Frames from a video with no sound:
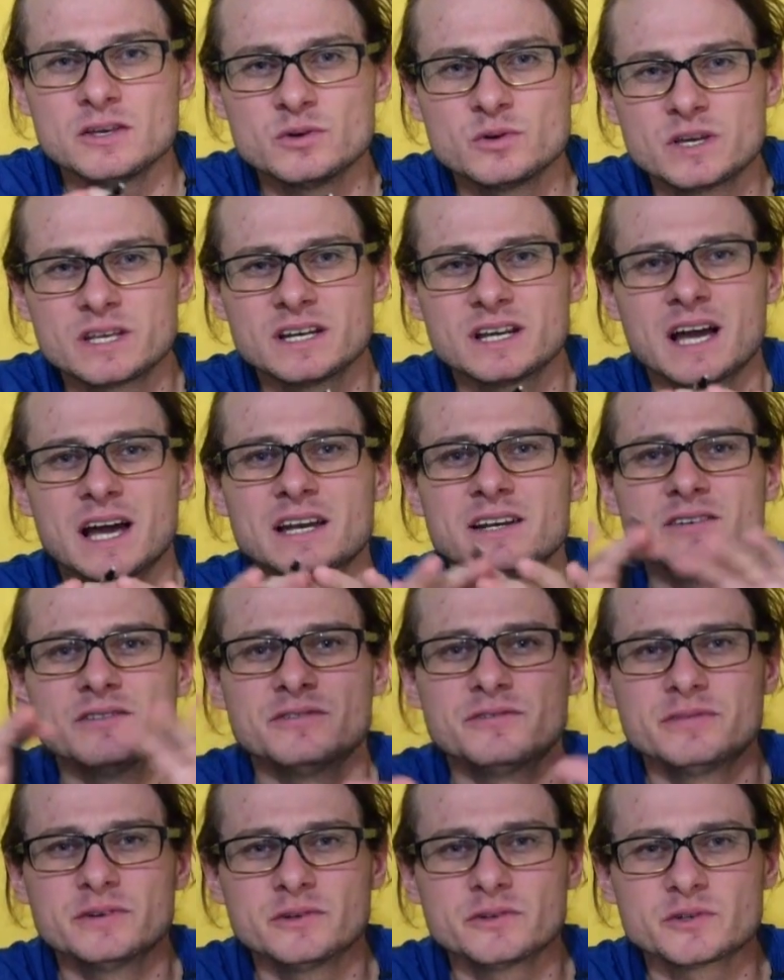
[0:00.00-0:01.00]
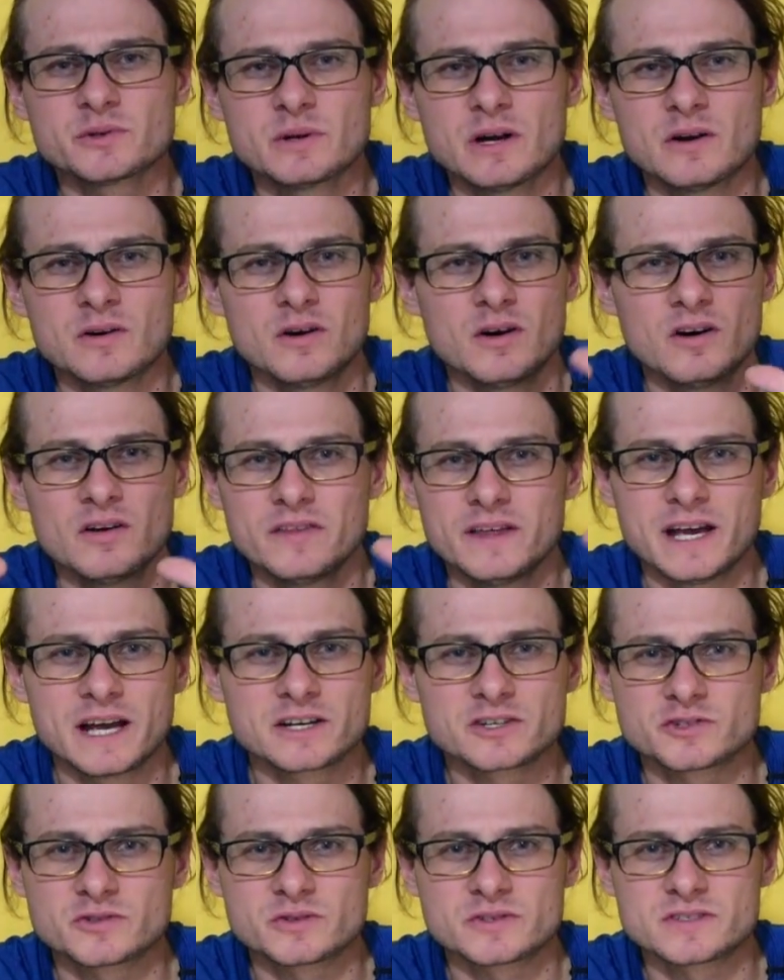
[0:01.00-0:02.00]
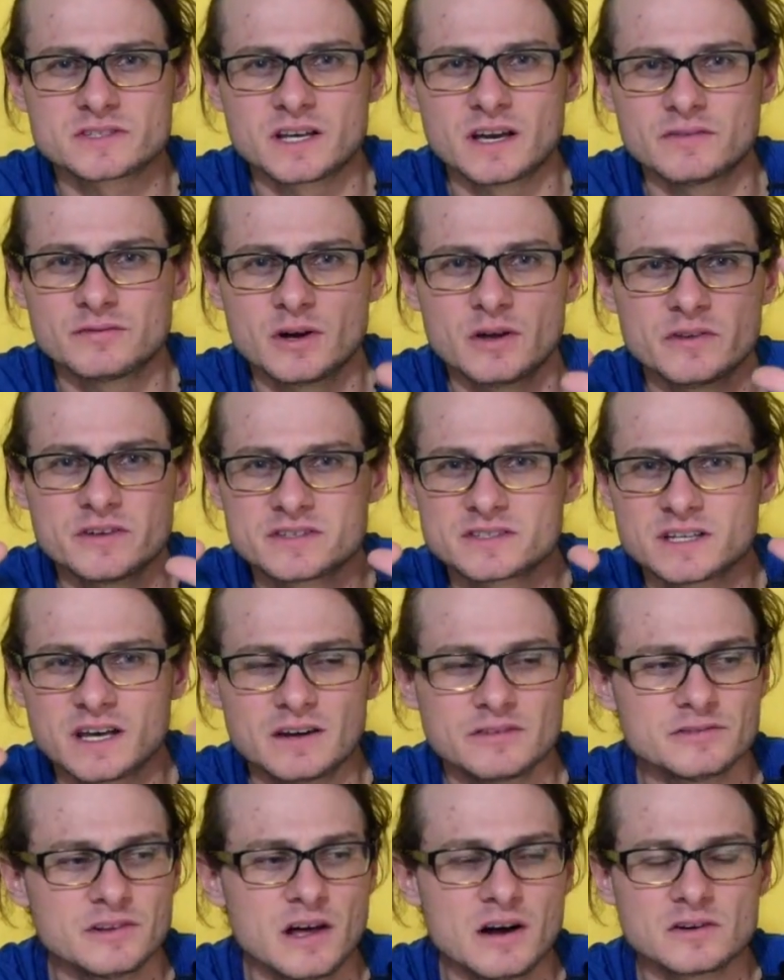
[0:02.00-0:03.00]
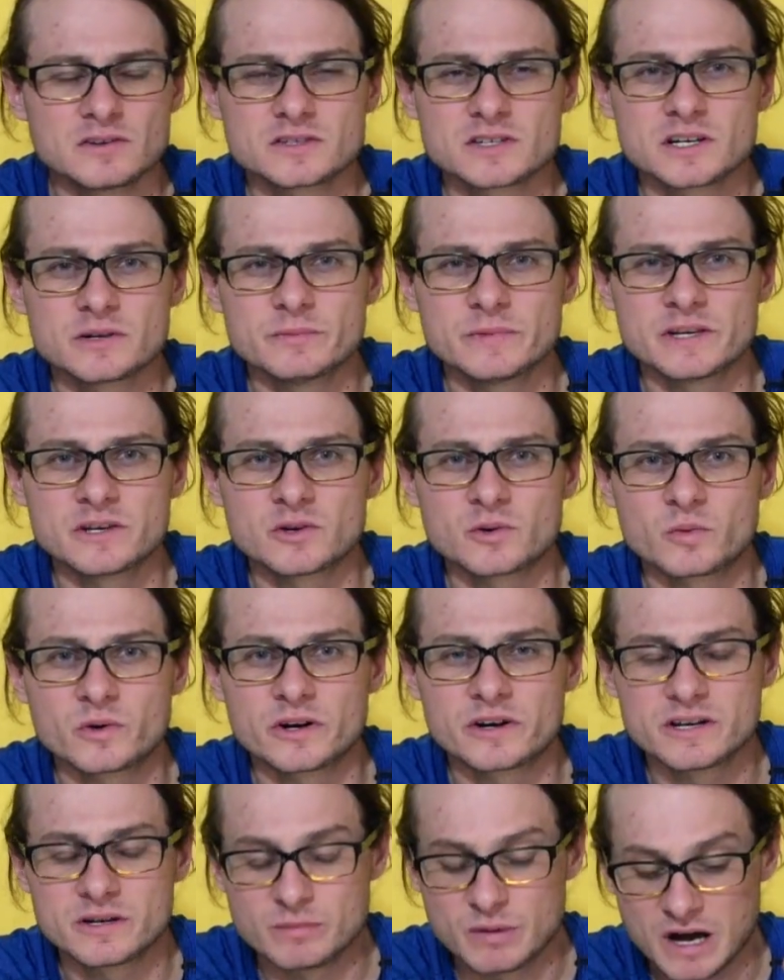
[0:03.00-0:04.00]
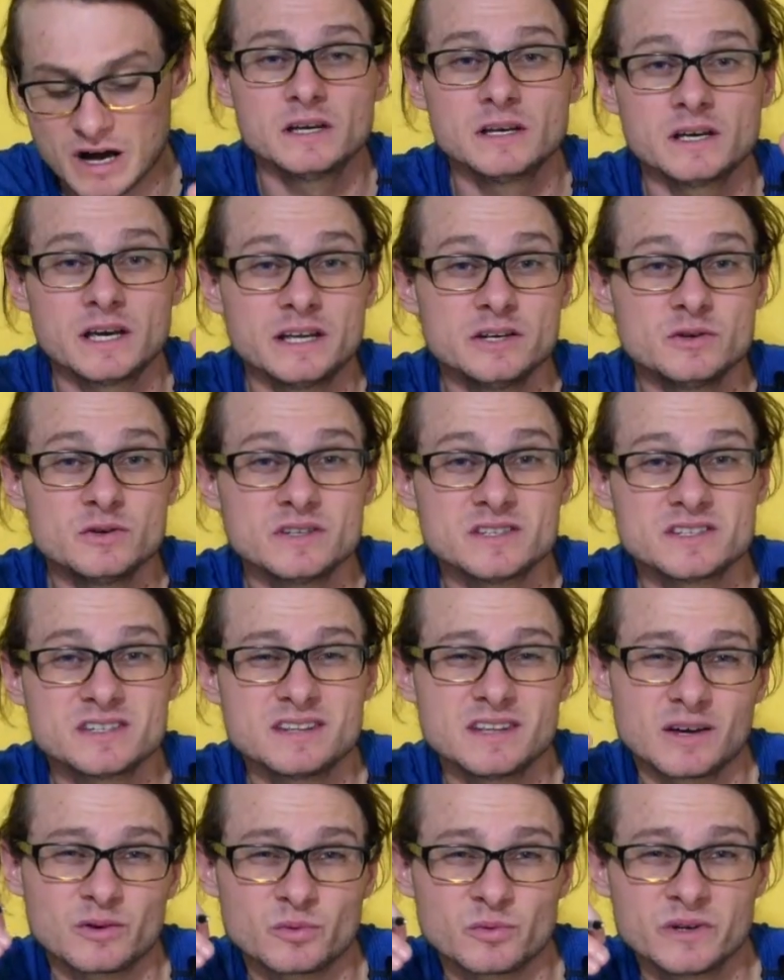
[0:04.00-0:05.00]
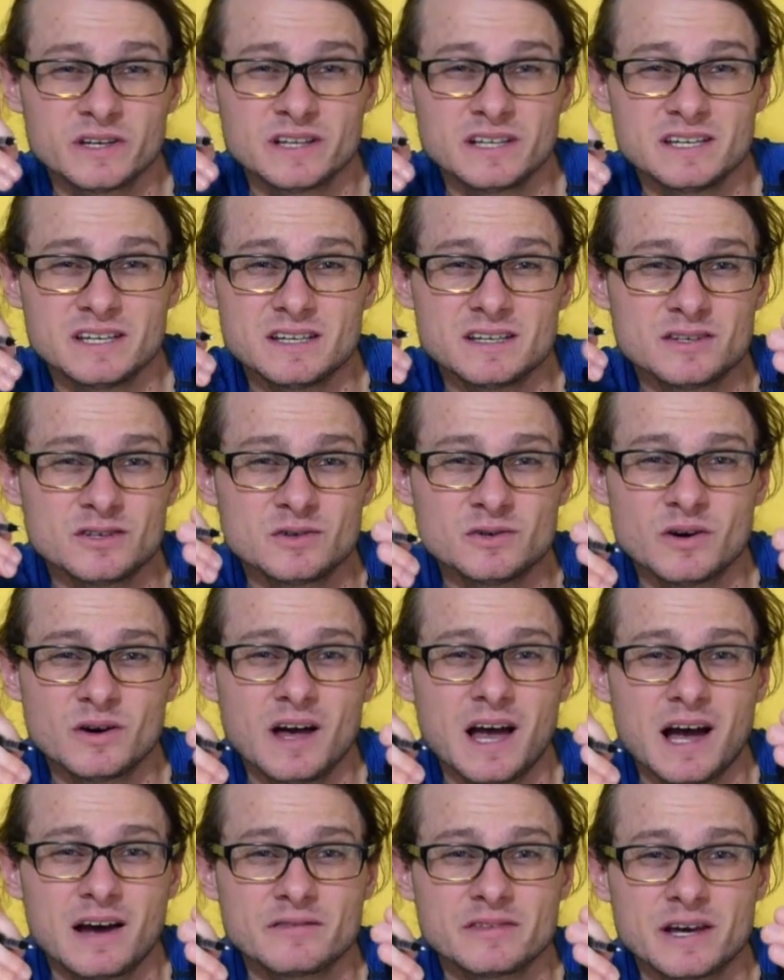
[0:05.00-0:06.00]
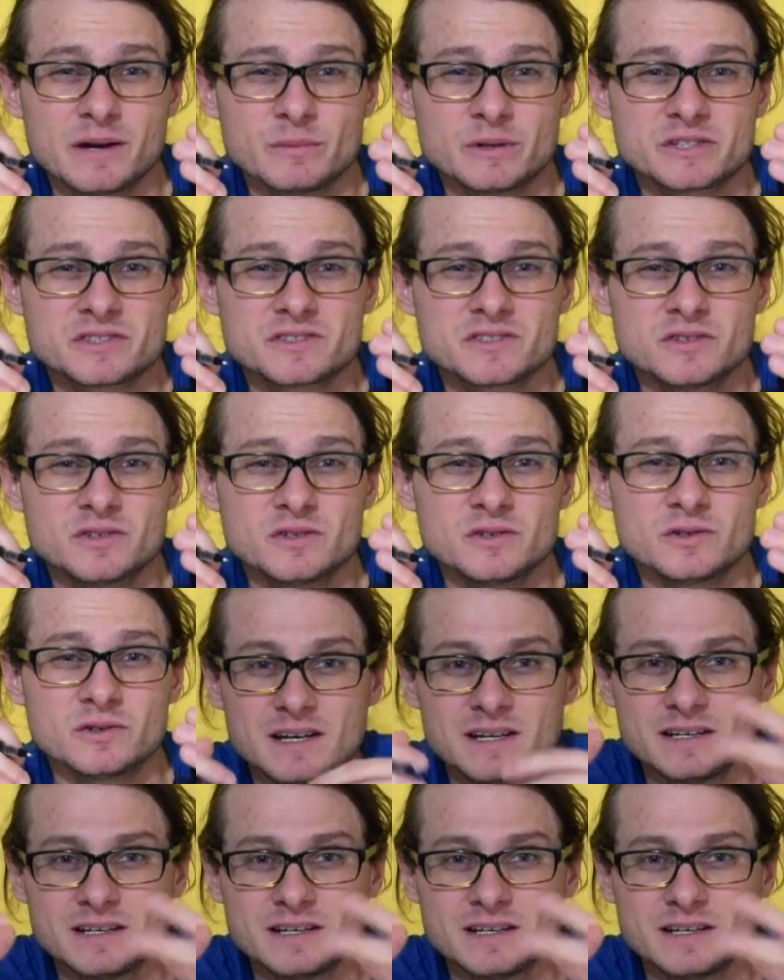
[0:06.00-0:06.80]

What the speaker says: can kind of filter out all the extra stuff, all the stuff long-term that you're worried about, and you can see that really you don't have that much to do.